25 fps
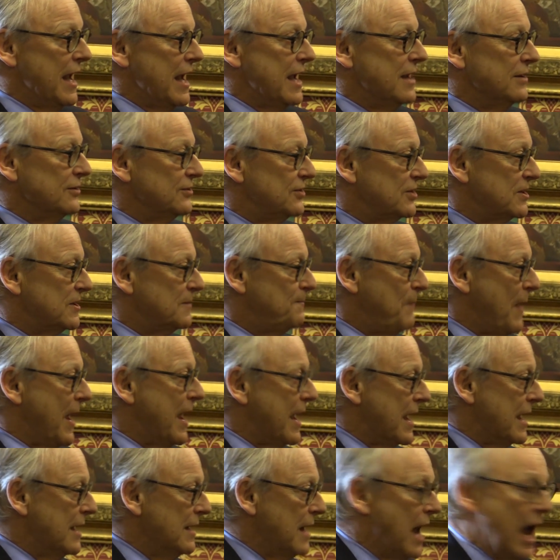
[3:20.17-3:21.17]
in
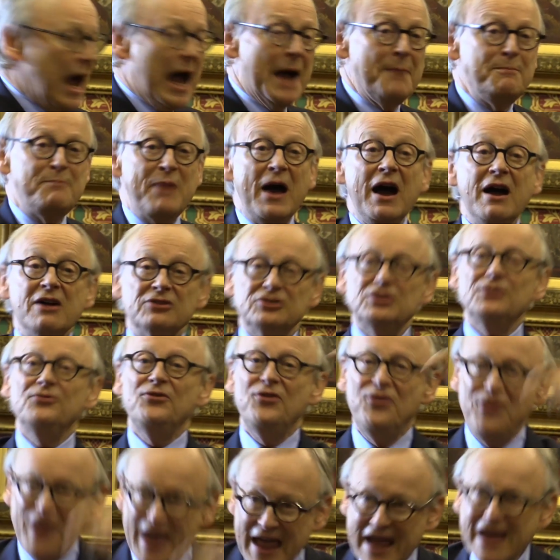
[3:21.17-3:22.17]
Spain are part
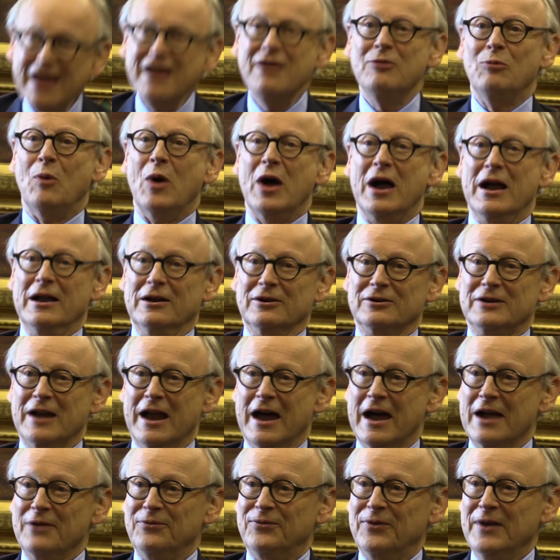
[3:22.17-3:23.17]
of their
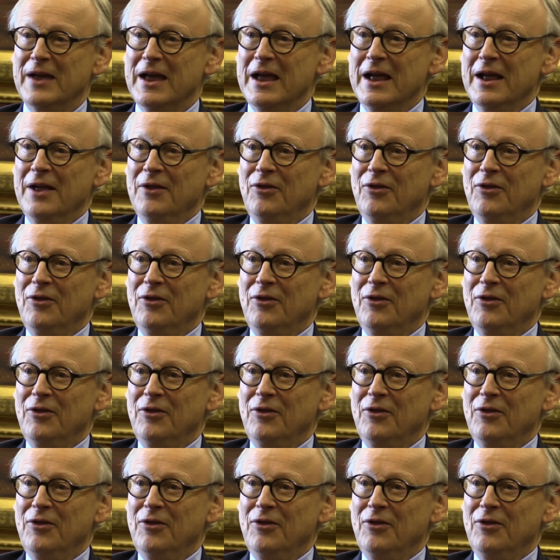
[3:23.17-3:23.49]
wildlife.